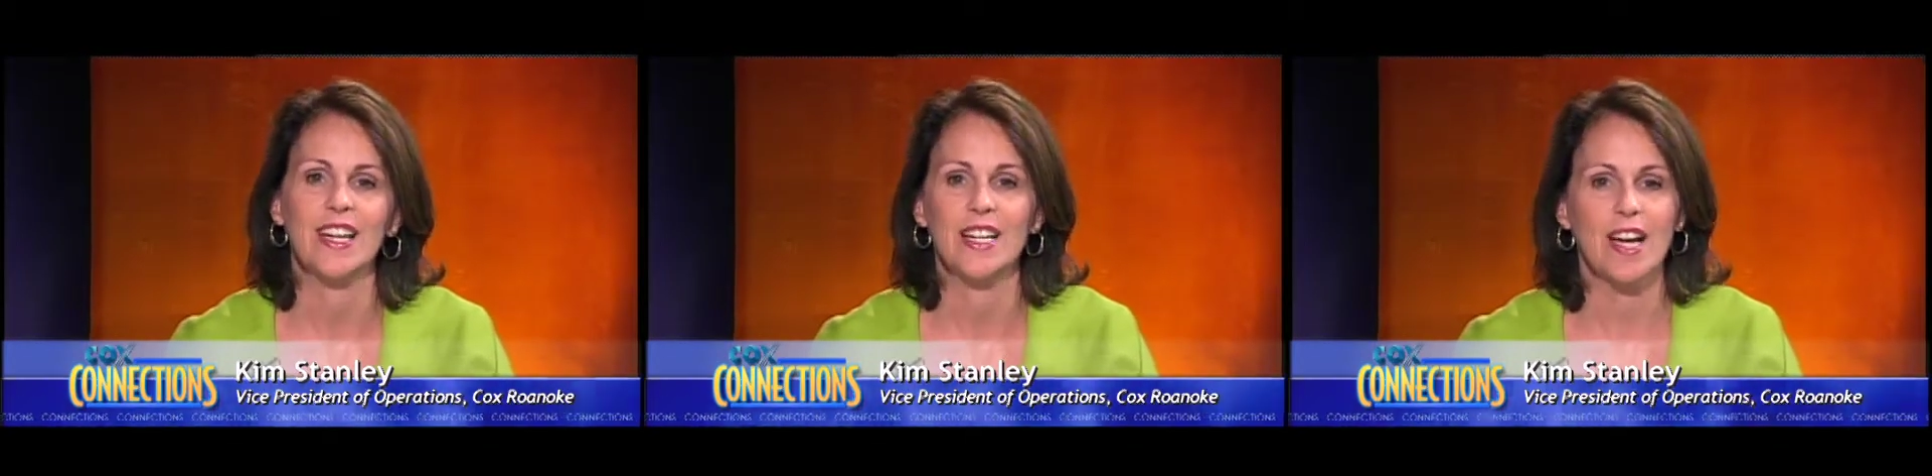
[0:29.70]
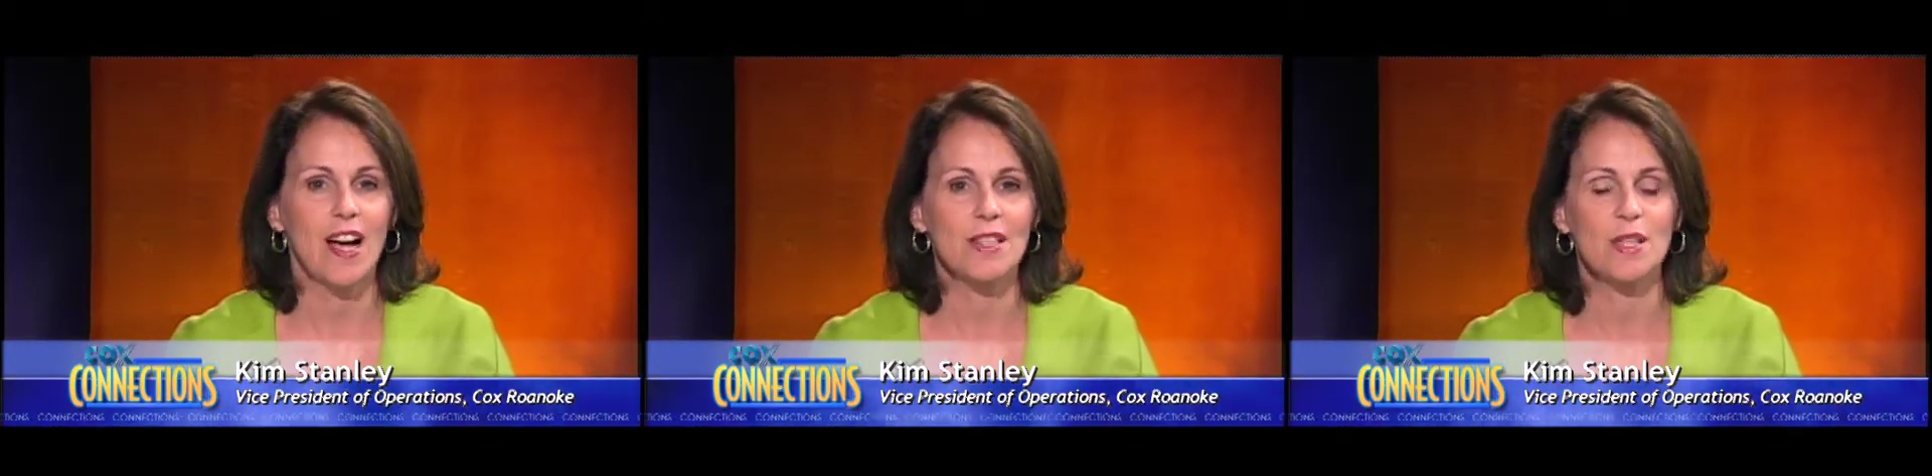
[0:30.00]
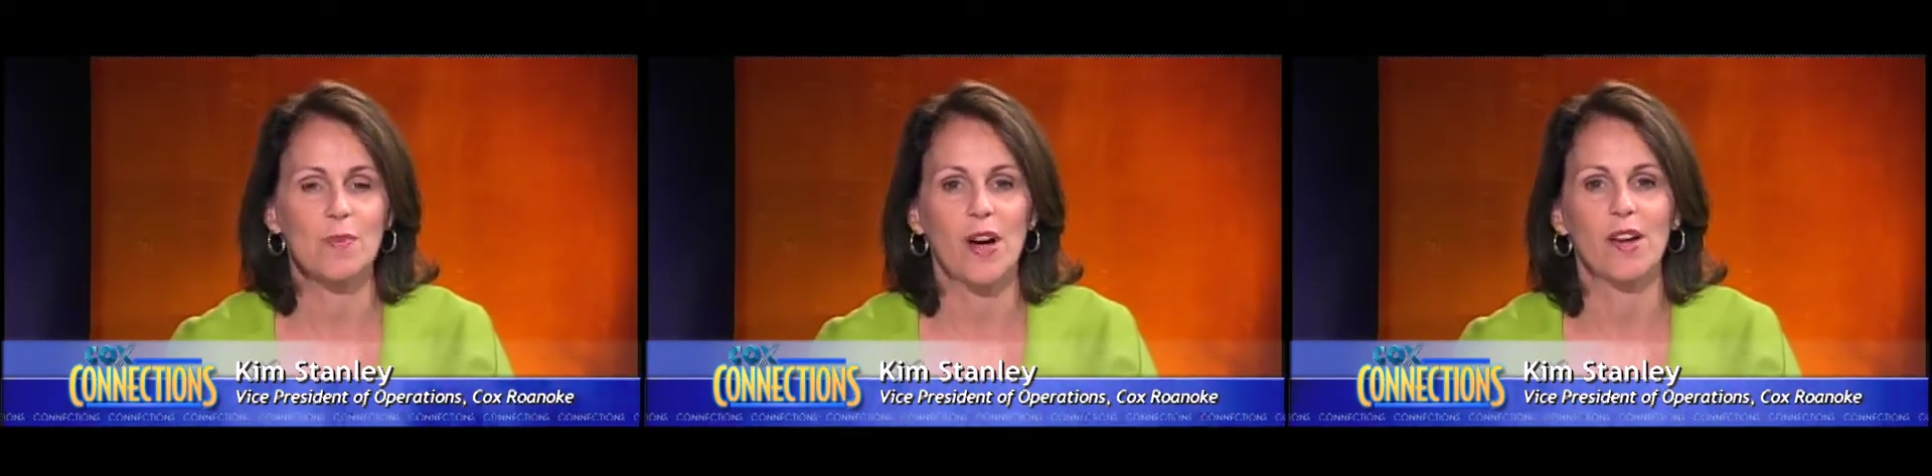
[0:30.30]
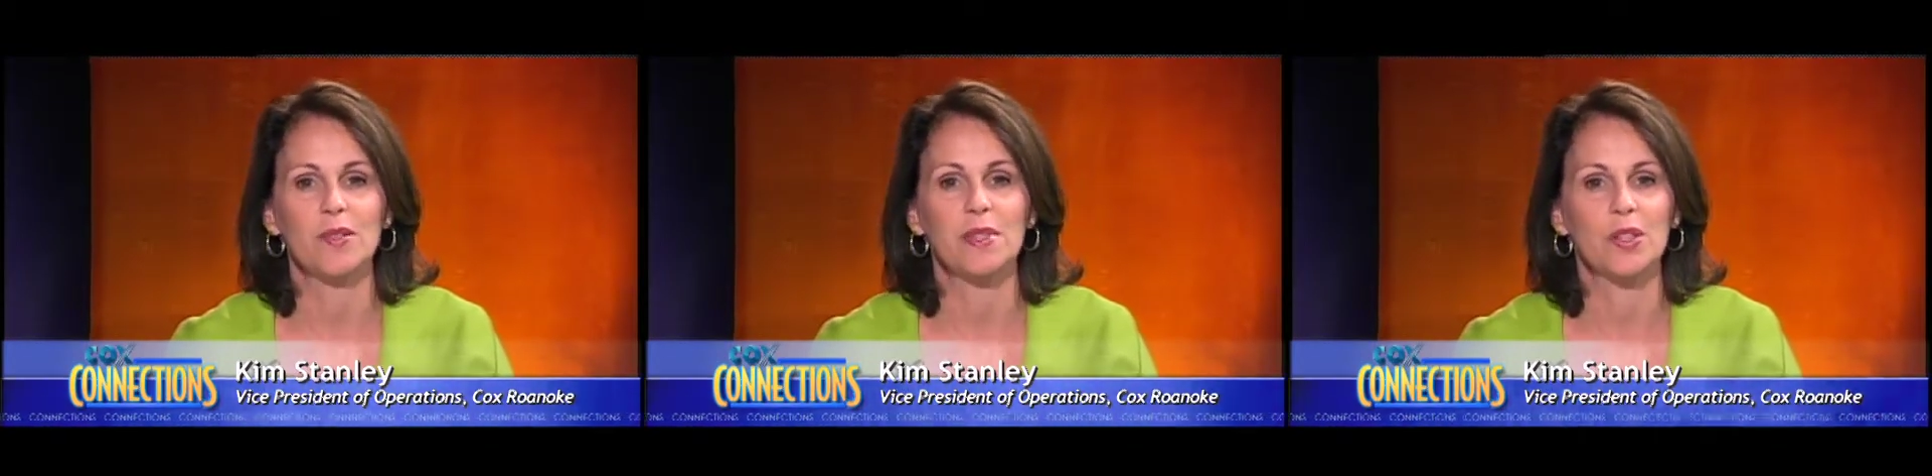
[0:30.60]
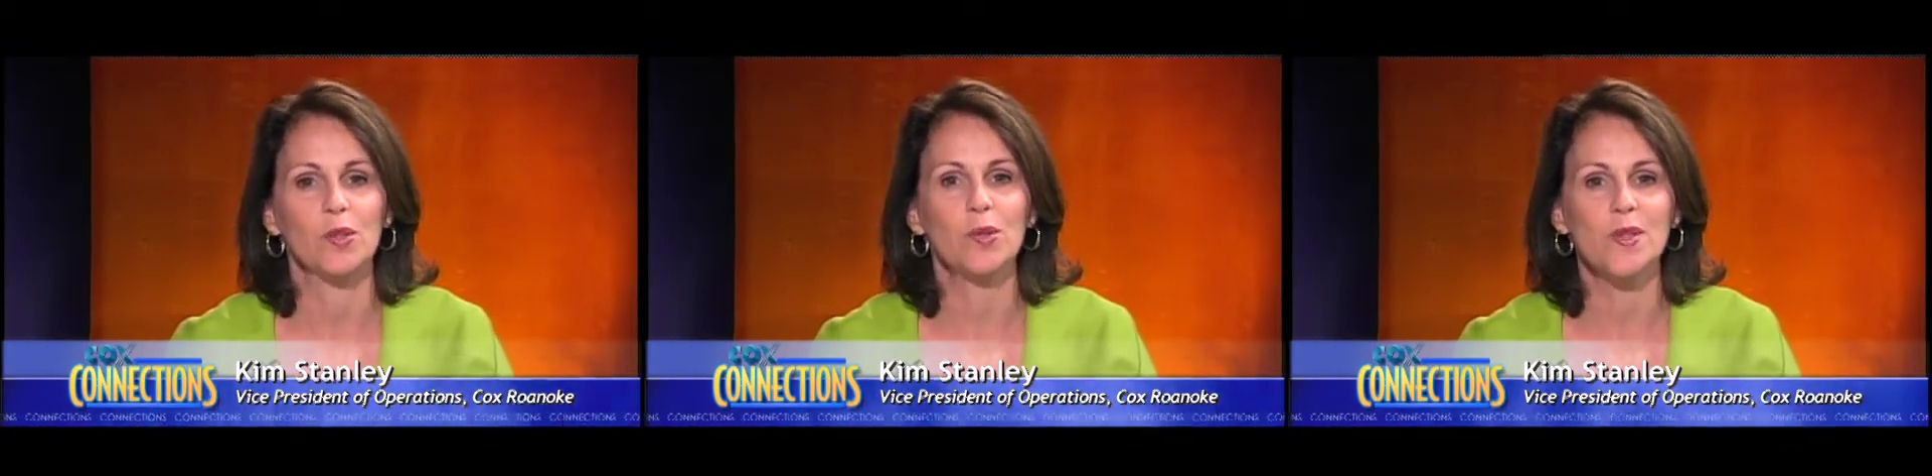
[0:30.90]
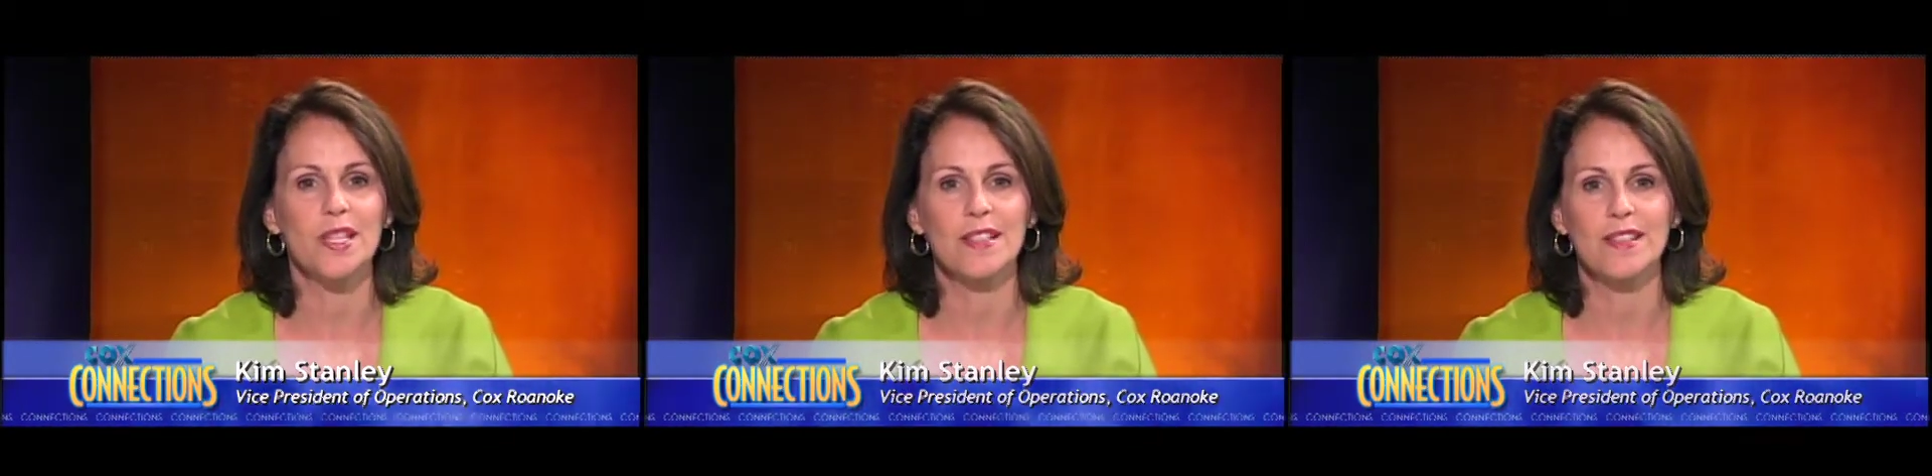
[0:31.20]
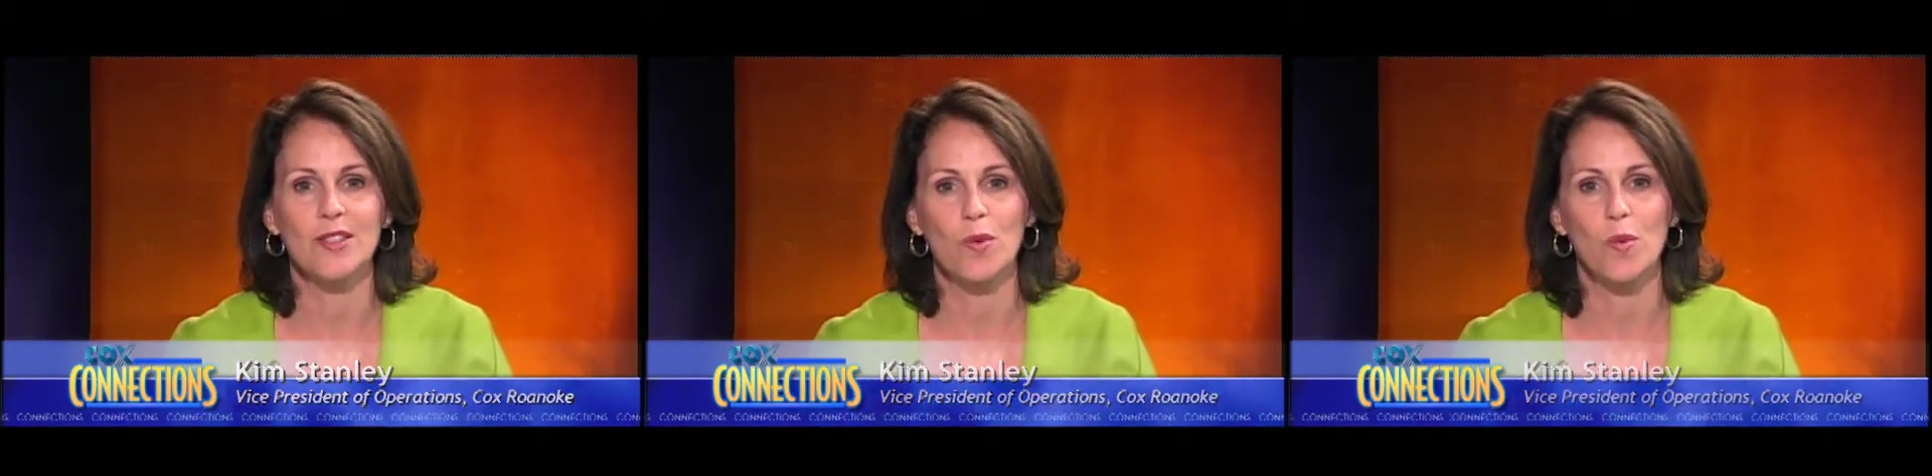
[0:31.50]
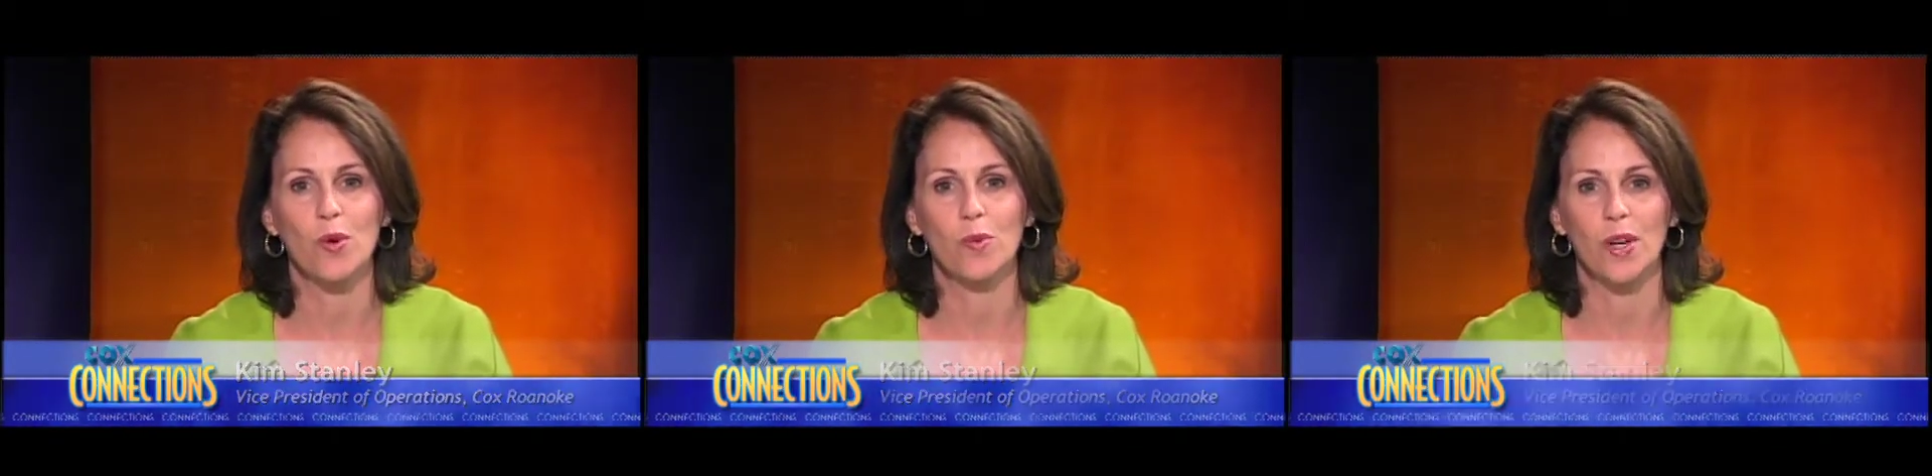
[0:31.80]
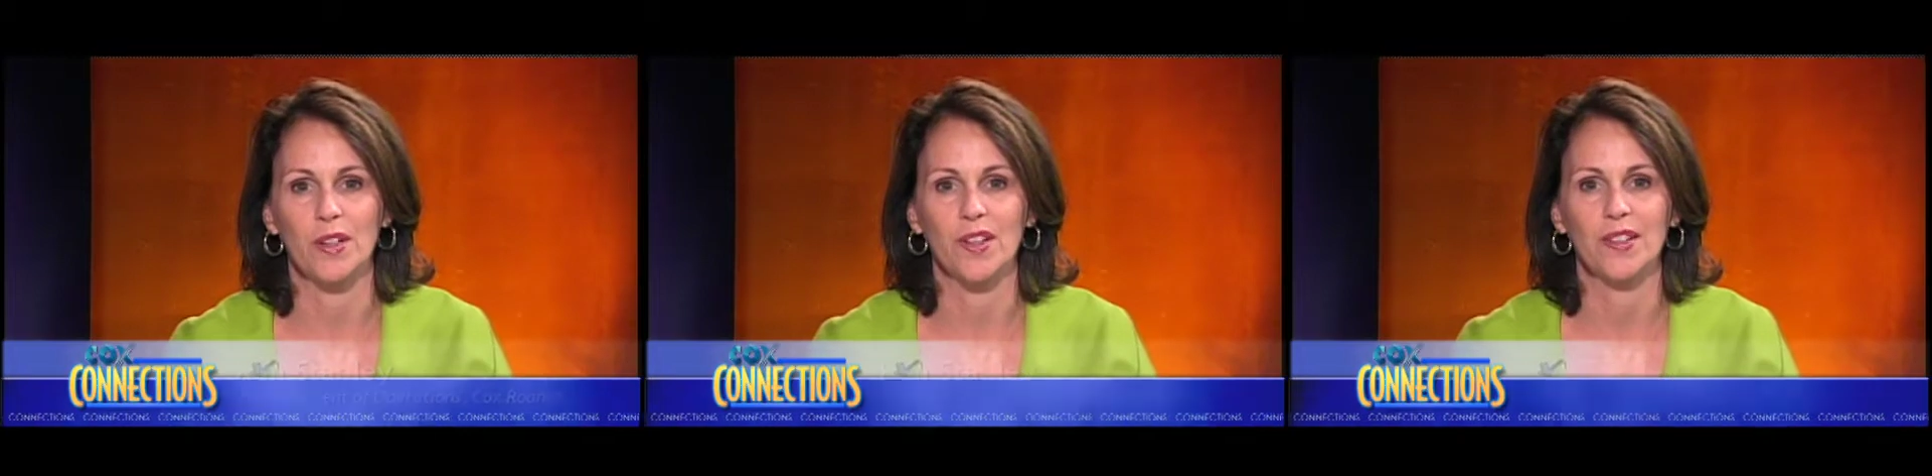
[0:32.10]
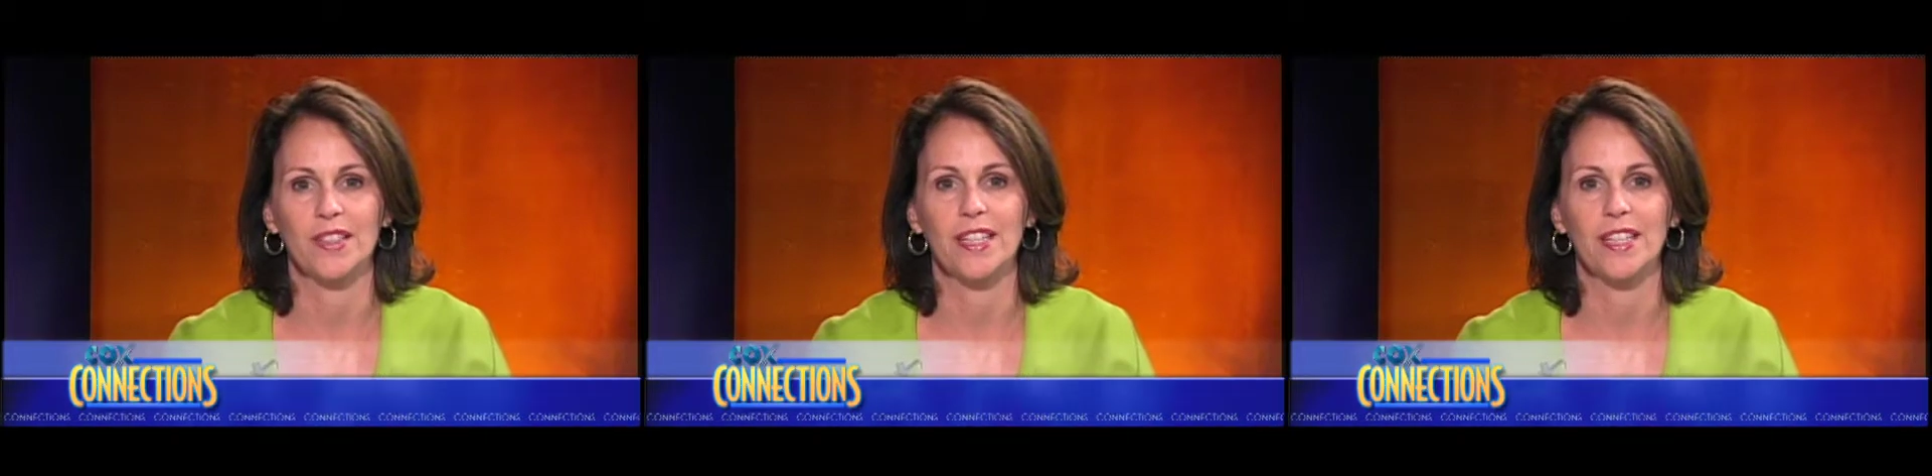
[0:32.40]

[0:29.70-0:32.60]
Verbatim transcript: Cox is proud to be a Cool Citizens Award winner.